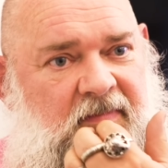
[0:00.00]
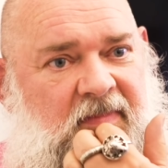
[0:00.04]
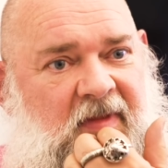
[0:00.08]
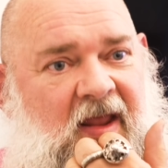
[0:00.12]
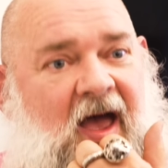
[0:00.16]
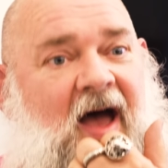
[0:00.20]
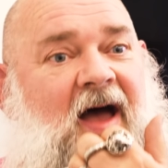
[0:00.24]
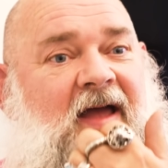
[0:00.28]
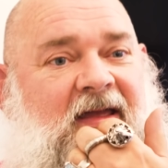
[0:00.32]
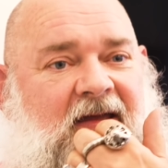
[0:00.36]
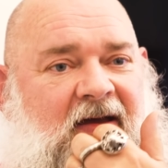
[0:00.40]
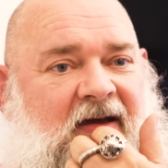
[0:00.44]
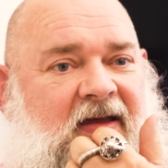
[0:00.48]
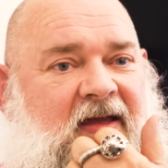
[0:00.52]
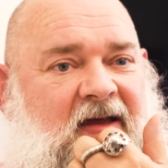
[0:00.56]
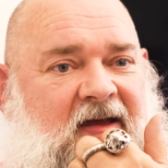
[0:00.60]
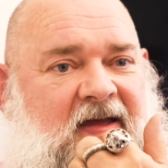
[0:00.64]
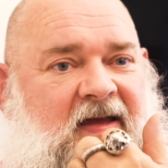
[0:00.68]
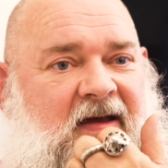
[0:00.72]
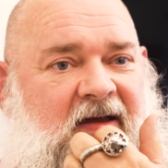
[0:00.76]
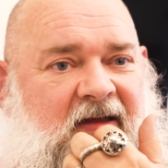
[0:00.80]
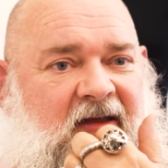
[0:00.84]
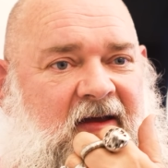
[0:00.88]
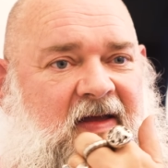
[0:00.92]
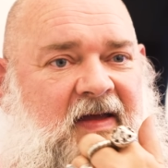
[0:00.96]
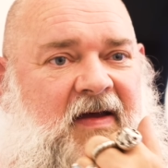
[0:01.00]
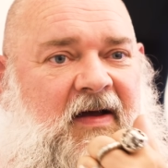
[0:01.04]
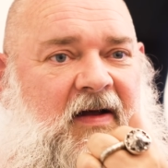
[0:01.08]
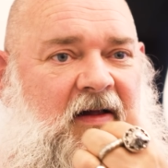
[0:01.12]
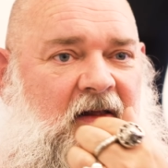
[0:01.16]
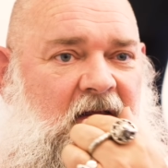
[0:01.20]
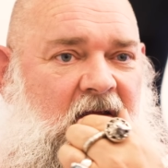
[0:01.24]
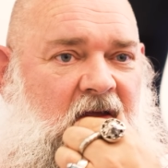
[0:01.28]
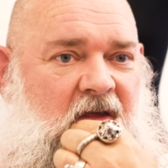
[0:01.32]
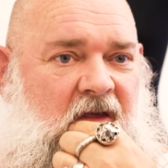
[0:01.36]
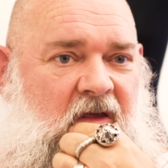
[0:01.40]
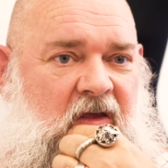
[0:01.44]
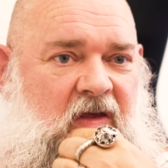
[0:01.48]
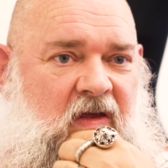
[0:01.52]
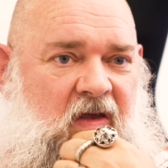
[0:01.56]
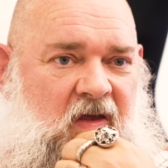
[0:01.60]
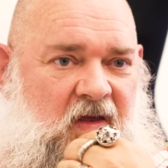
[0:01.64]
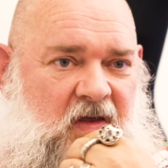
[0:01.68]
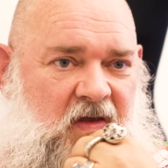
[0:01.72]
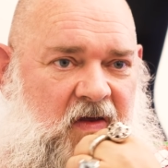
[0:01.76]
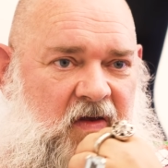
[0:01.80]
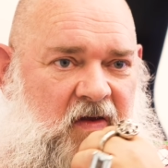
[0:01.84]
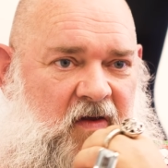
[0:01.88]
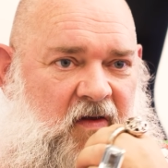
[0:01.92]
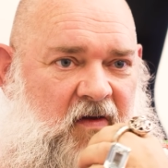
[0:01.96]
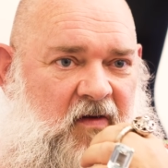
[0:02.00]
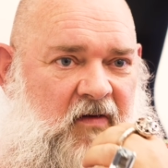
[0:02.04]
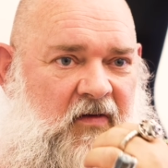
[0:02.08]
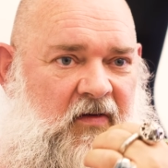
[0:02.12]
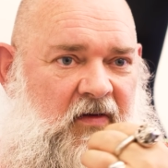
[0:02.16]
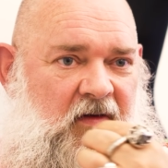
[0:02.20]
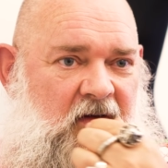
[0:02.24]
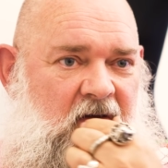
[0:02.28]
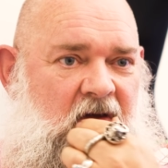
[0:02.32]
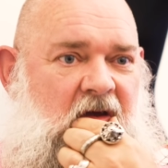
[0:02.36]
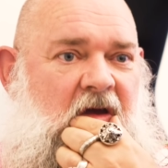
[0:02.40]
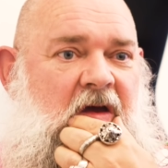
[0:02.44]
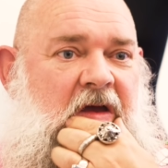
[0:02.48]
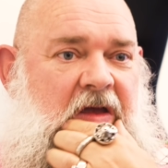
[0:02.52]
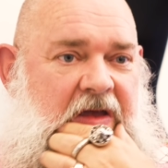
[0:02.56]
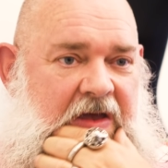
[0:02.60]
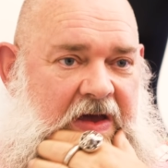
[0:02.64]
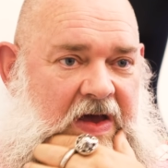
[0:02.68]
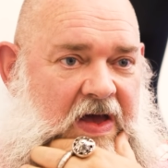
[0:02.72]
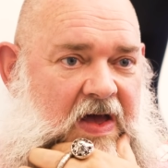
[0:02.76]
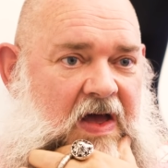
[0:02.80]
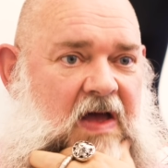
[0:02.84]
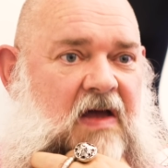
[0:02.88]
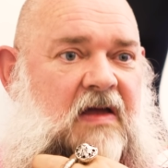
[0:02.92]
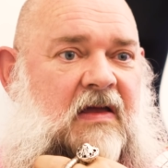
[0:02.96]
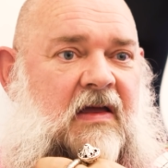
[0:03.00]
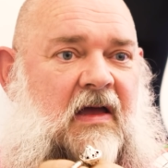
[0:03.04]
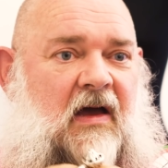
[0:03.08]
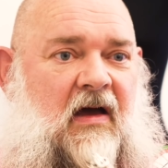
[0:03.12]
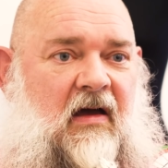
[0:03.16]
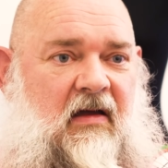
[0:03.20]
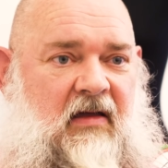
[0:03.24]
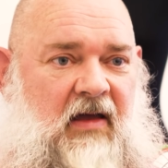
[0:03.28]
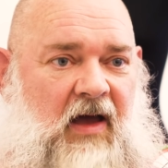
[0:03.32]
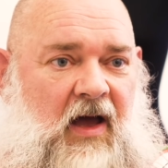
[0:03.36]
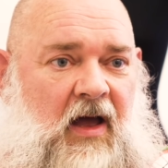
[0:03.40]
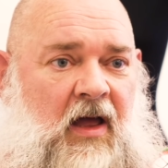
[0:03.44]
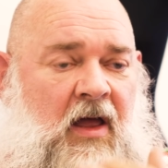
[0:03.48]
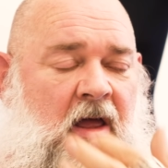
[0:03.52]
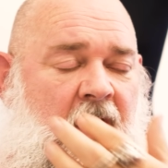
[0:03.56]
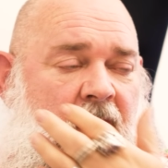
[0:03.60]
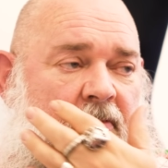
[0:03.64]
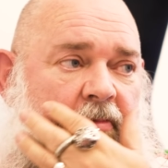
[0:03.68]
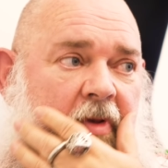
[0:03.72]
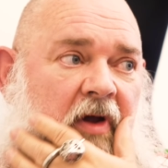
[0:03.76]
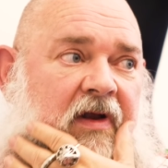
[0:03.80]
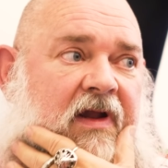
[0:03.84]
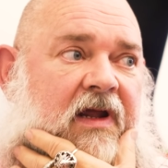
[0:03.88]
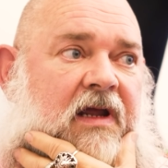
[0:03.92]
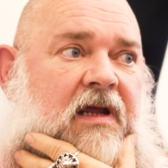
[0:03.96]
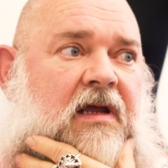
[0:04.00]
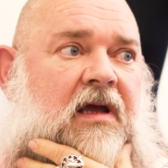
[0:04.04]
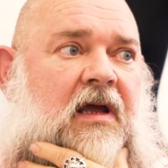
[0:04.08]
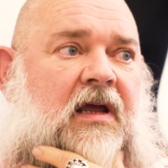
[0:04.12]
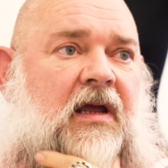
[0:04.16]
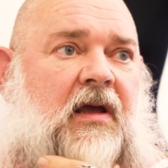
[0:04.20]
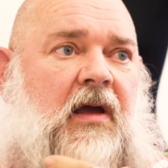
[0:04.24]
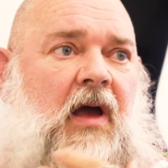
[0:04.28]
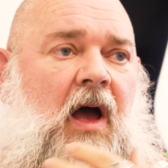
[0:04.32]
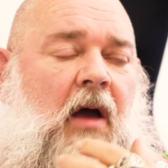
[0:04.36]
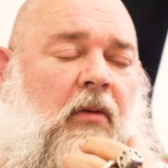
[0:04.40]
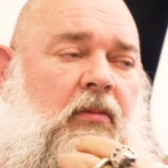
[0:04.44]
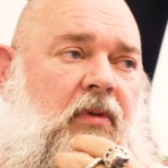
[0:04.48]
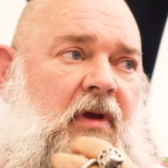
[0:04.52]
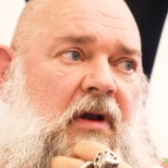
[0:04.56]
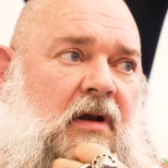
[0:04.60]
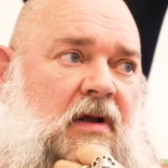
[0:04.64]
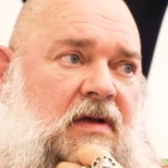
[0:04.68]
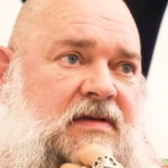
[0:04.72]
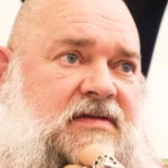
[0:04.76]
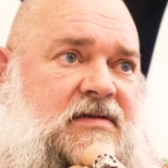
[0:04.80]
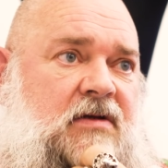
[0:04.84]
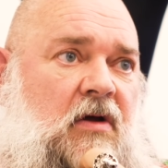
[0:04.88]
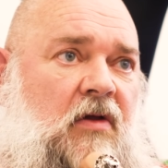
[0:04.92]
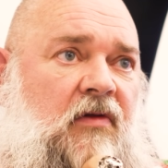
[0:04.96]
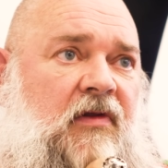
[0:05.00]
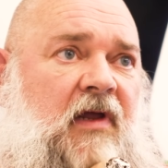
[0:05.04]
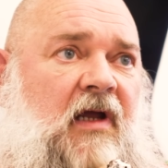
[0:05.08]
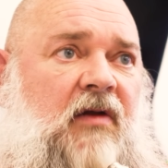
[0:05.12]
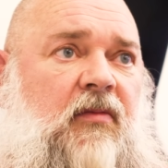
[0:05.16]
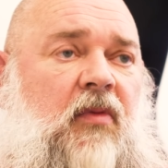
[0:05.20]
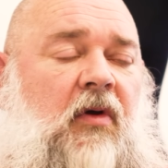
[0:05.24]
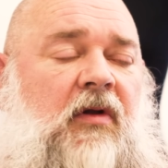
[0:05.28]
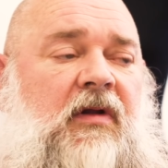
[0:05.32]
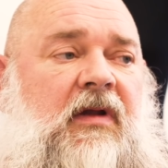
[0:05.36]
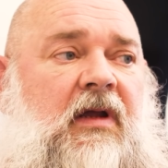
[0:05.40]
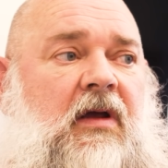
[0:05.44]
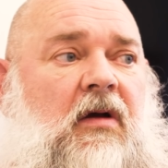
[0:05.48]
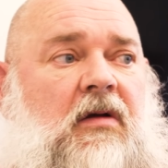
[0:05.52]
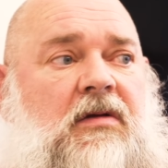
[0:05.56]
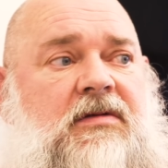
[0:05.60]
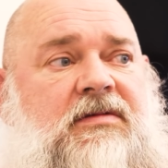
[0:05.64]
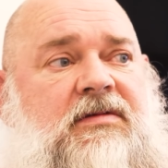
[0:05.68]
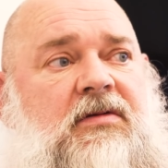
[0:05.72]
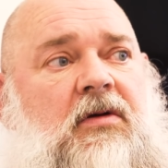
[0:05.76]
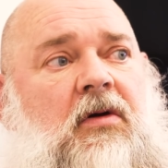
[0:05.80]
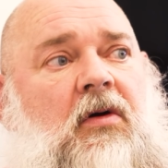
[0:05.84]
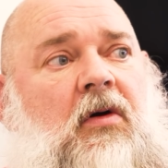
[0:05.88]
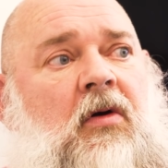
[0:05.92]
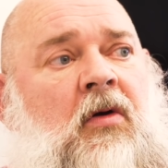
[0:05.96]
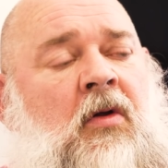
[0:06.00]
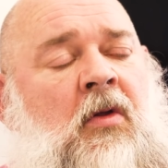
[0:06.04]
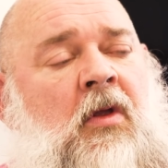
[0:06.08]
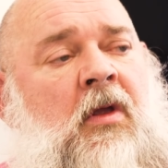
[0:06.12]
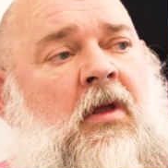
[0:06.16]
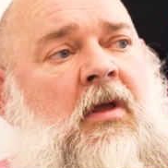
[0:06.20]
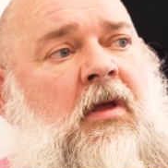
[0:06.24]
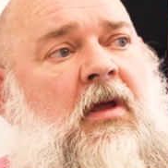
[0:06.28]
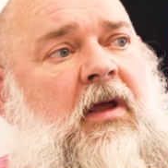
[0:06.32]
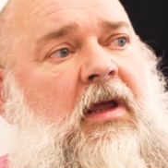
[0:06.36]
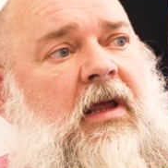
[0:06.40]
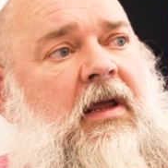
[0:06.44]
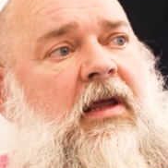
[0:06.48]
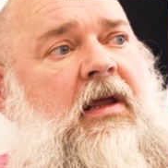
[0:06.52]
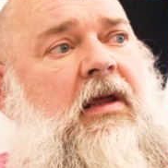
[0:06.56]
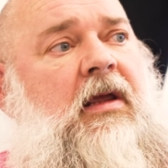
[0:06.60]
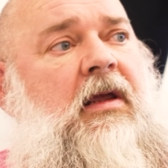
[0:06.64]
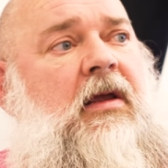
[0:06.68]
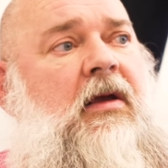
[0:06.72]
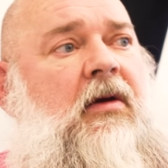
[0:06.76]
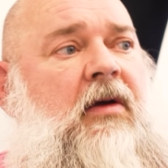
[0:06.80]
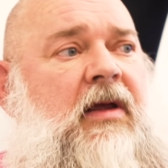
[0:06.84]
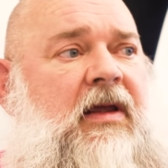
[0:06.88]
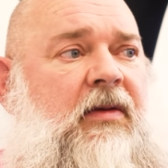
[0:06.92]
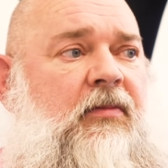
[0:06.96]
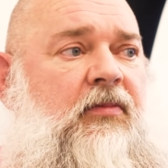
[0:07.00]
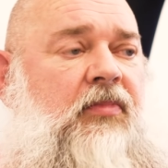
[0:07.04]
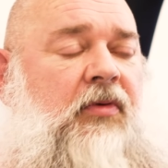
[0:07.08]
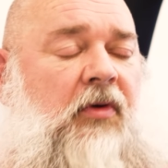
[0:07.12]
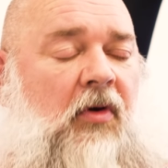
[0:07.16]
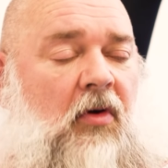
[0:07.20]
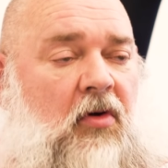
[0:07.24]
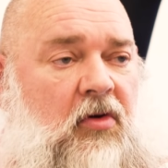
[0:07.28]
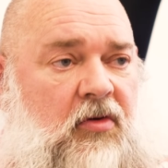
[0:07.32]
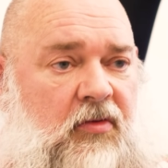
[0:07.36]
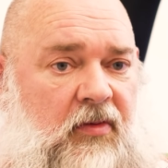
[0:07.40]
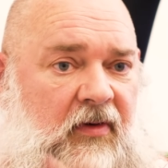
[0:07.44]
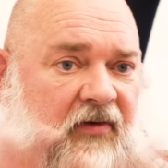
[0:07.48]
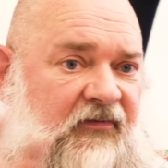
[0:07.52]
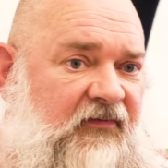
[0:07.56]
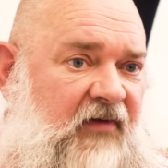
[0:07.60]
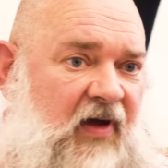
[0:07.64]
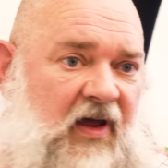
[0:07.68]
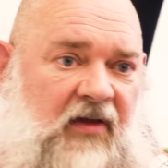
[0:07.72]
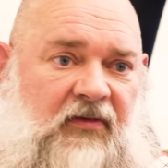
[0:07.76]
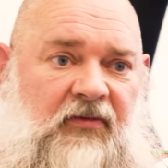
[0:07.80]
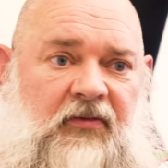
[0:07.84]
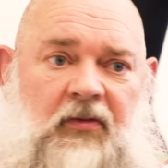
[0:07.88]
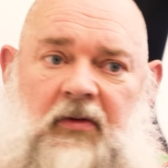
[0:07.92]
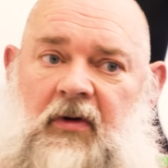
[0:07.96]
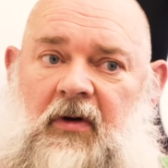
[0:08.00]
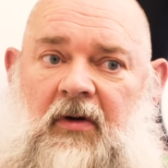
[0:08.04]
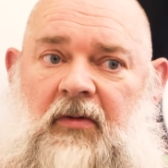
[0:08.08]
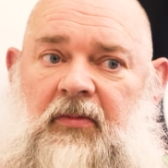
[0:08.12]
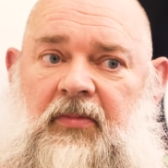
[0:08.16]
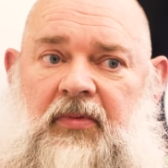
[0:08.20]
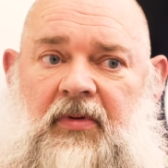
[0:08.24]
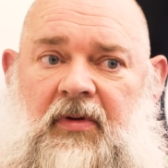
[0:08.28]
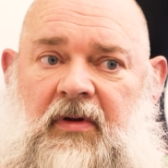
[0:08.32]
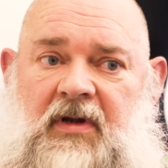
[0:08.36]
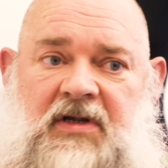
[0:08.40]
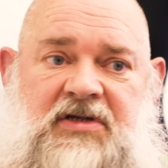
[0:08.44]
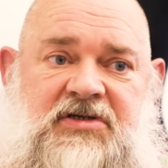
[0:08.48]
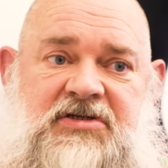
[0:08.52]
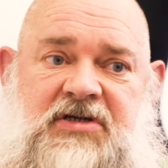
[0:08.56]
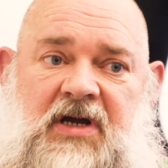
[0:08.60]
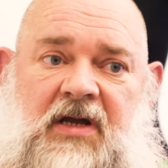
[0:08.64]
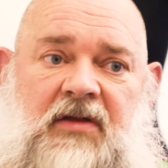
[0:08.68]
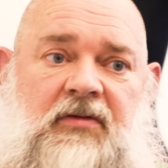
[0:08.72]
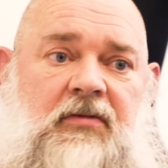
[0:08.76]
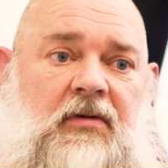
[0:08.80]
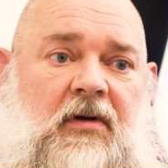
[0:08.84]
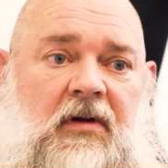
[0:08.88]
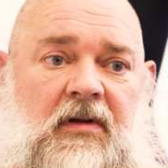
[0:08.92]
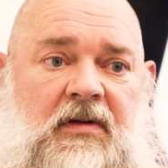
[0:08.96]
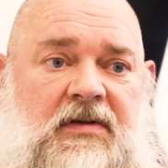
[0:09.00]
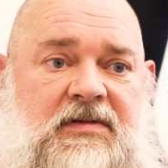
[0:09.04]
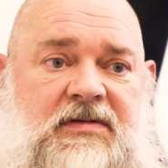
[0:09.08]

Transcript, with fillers: You said that actually you lost contact with Martin Margiela. But we lost contact, but he also, he broke with Antwerp in general.